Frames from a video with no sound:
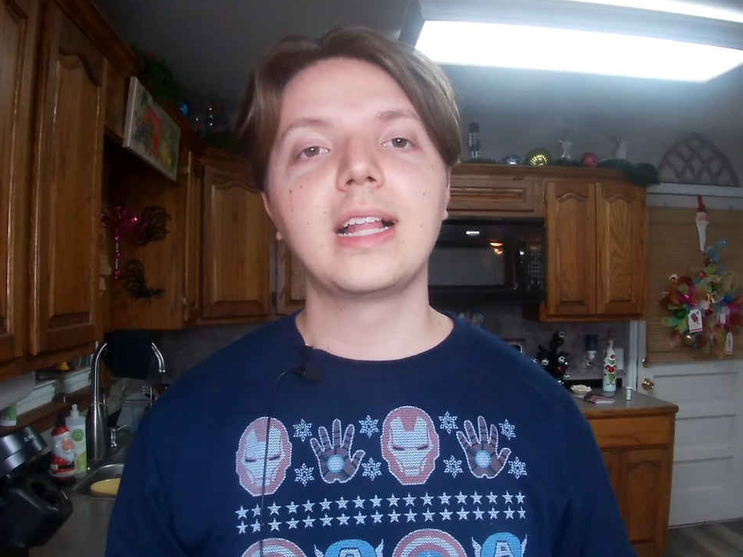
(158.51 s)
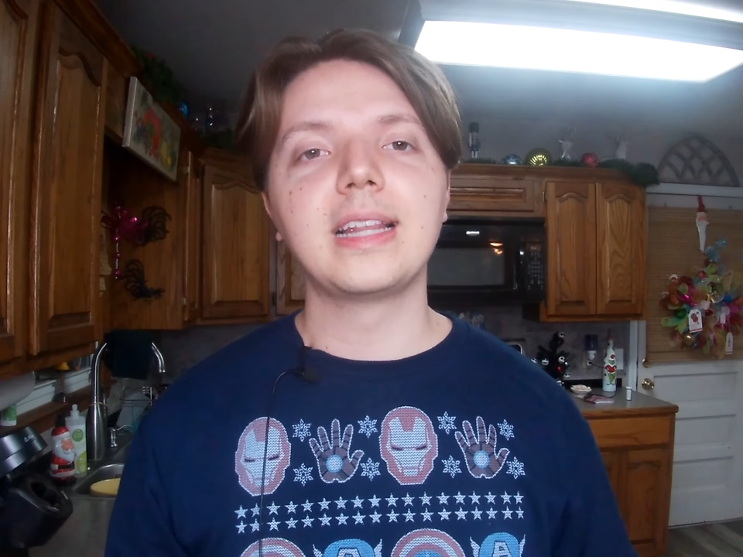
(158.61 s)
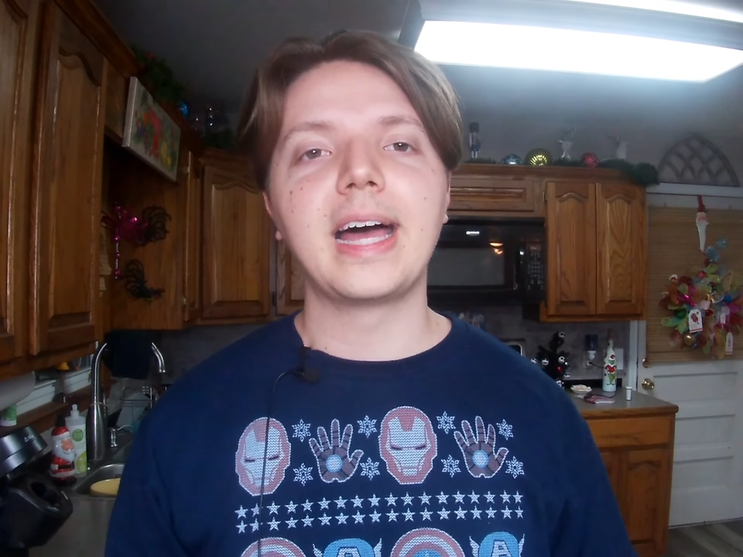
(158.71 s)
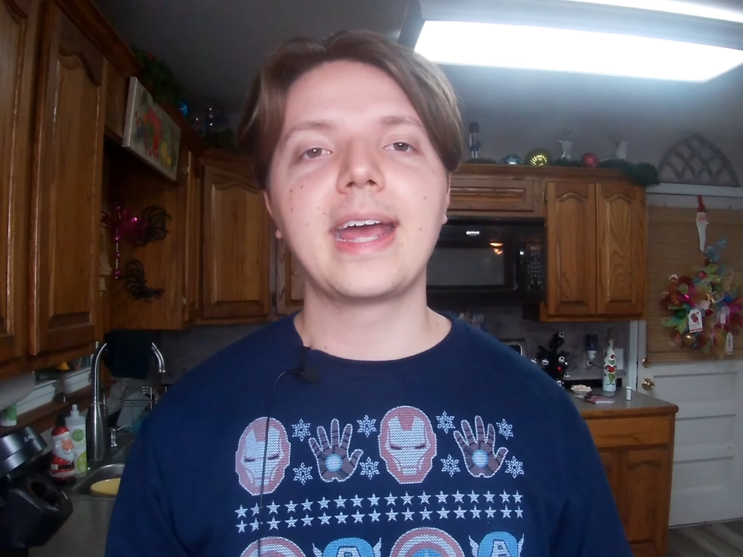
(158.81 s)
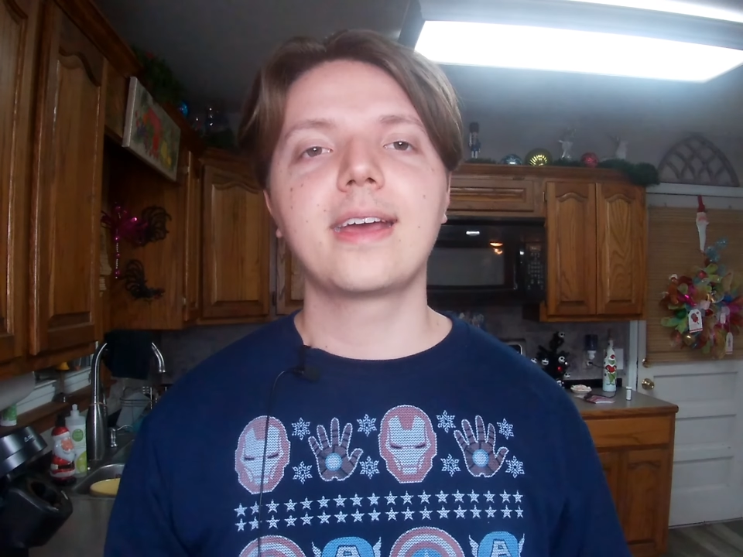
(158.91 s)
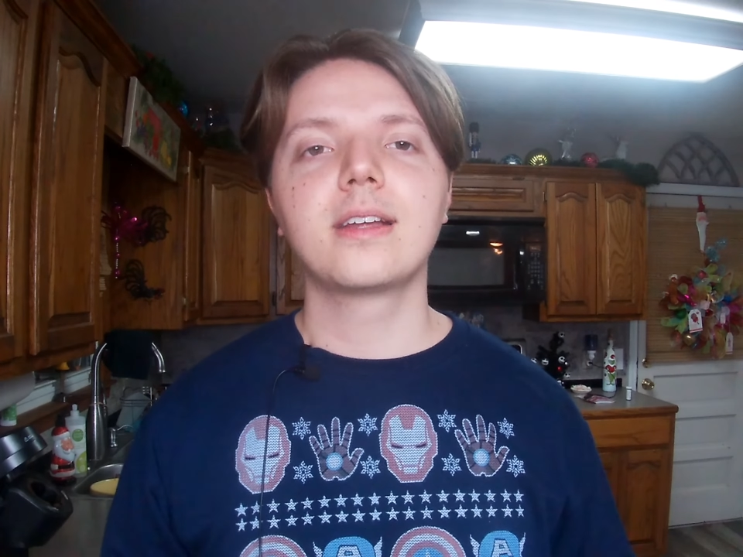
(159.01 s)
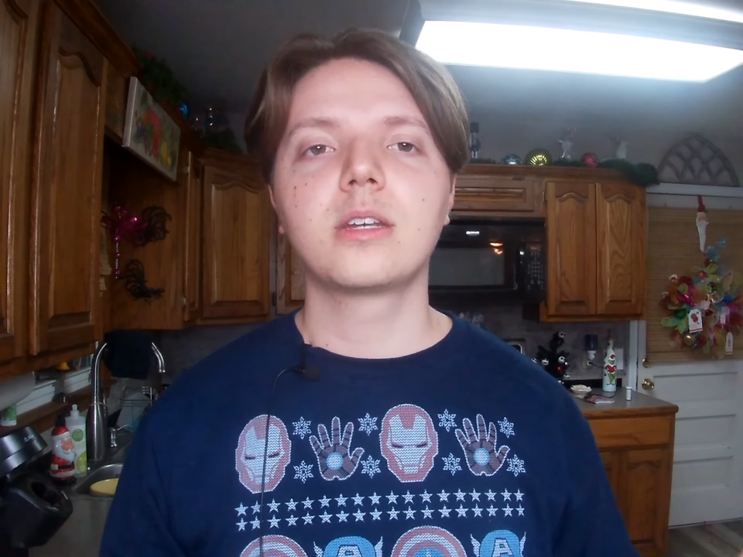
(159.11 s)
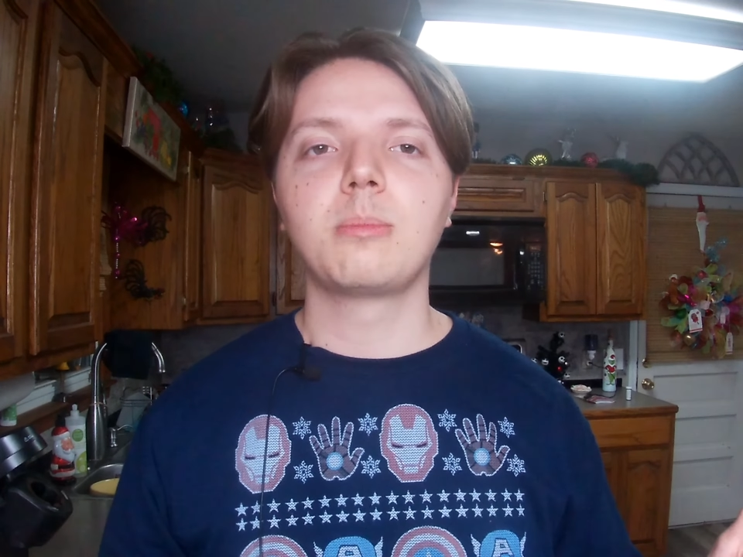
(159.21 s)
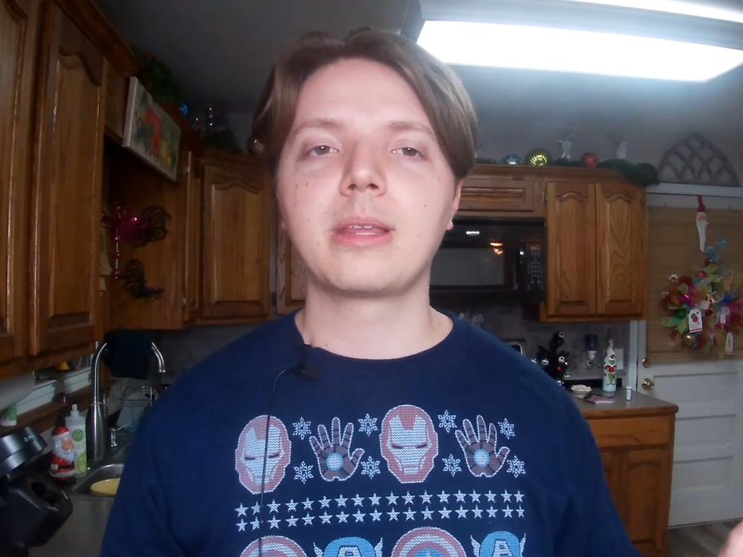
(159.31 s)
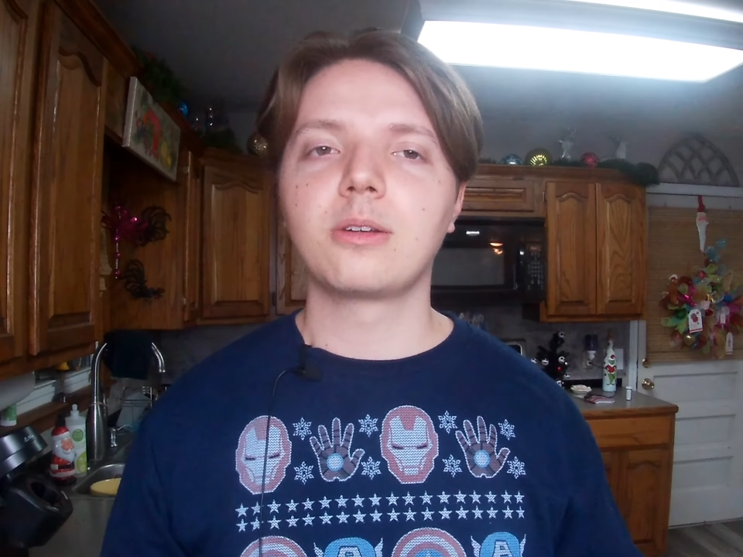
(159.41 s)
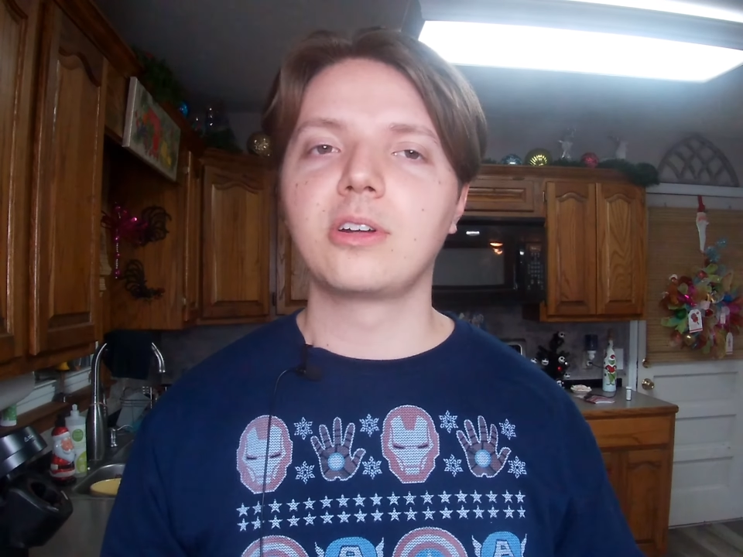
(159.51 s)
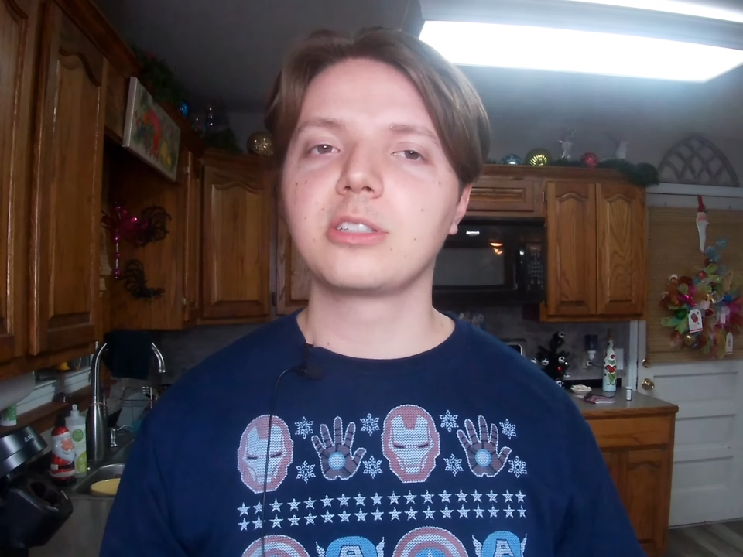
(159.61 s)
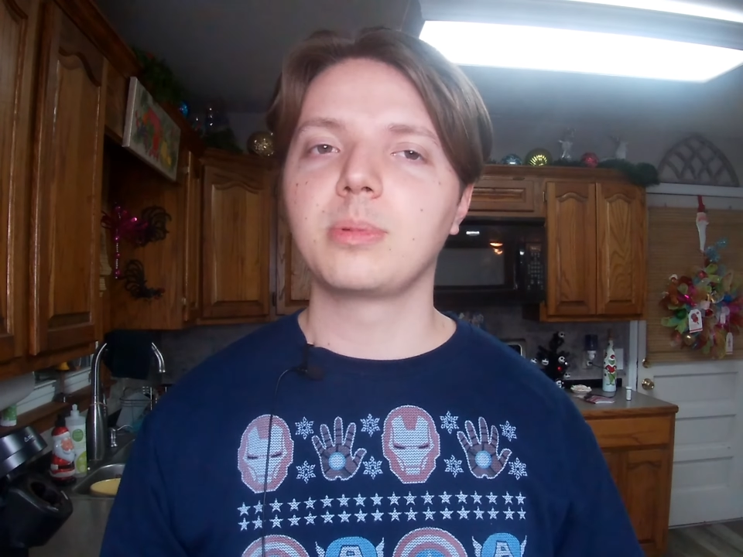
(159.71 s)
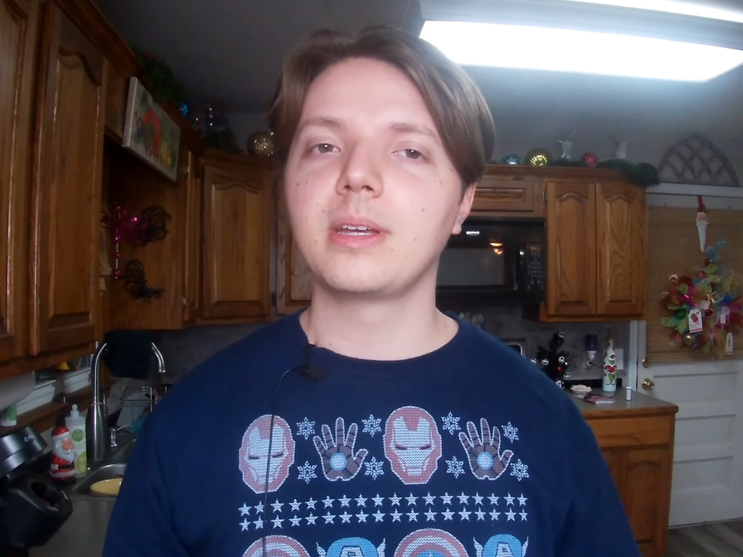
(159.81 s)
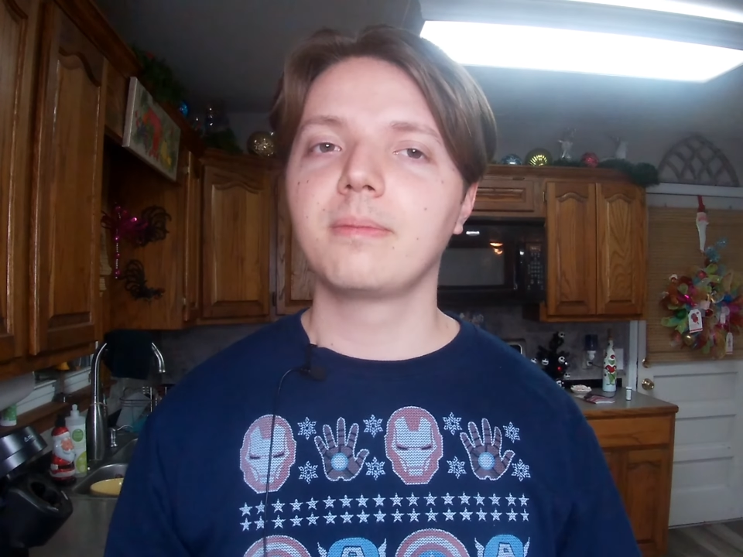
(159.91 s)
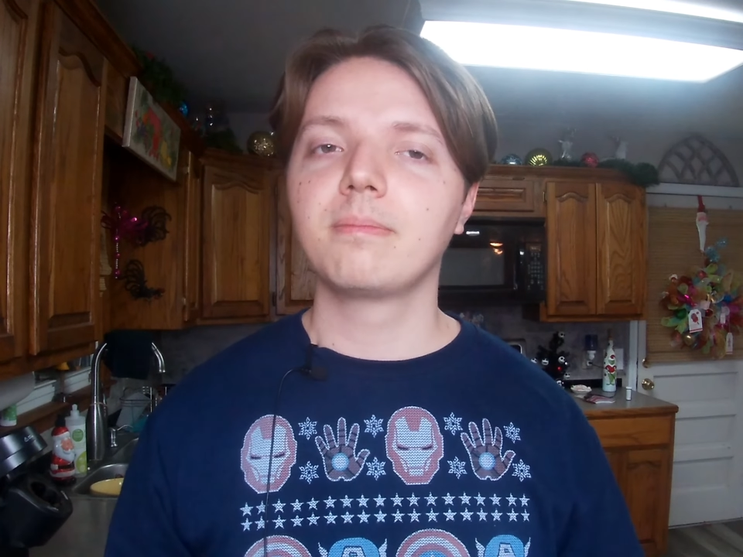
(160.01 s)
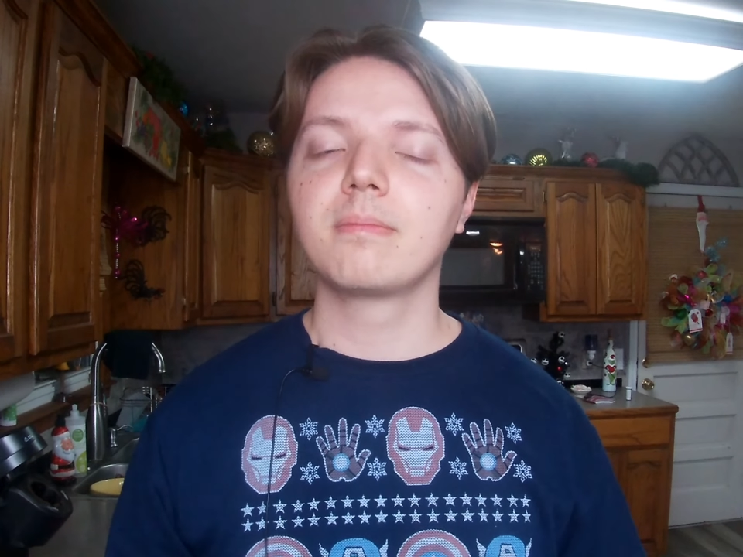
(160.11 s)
like to make the recipe,